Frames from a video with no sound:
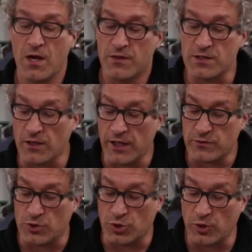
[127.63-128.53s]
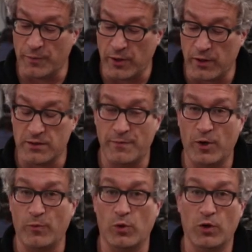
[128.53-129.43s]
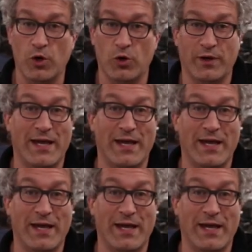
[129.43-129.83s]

This allows a journal bearing to bear more load